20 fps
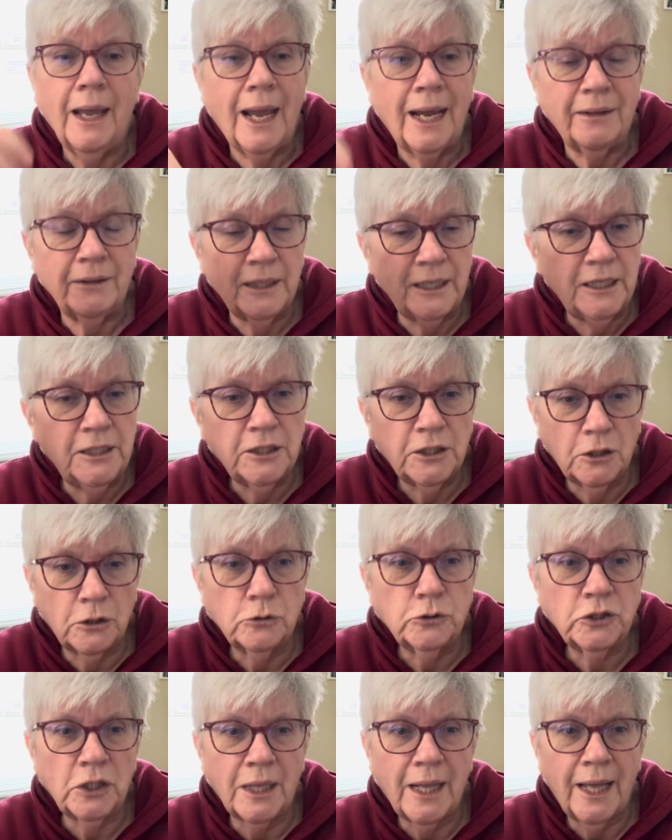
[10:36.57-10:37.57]
And then he did
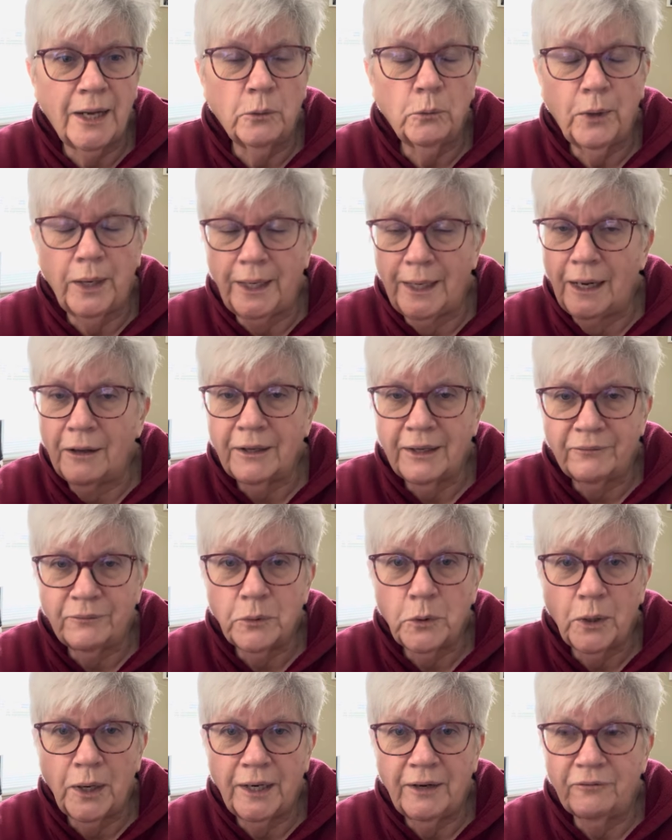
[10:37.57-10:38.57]
lose a lot of weight. I'll give
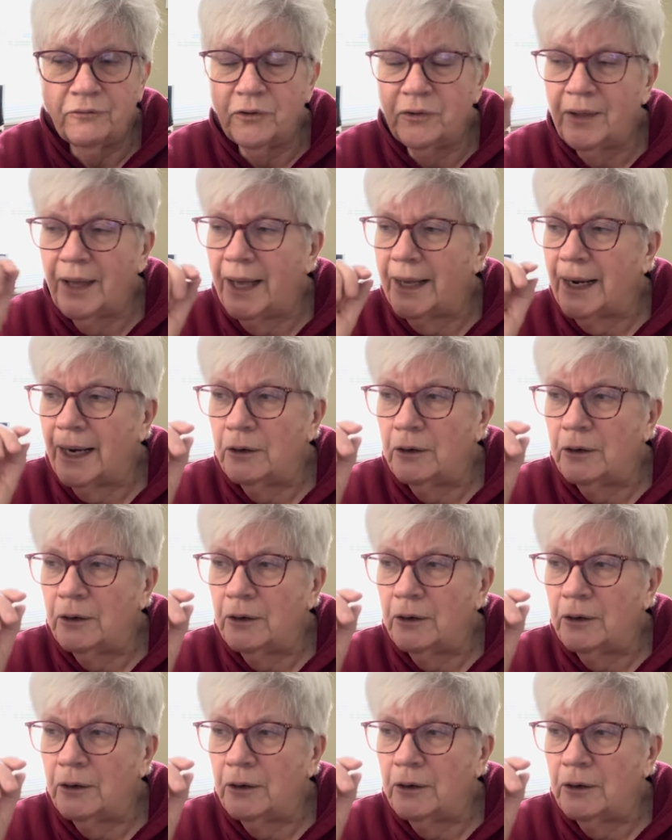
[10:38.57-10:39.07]
him credit for that.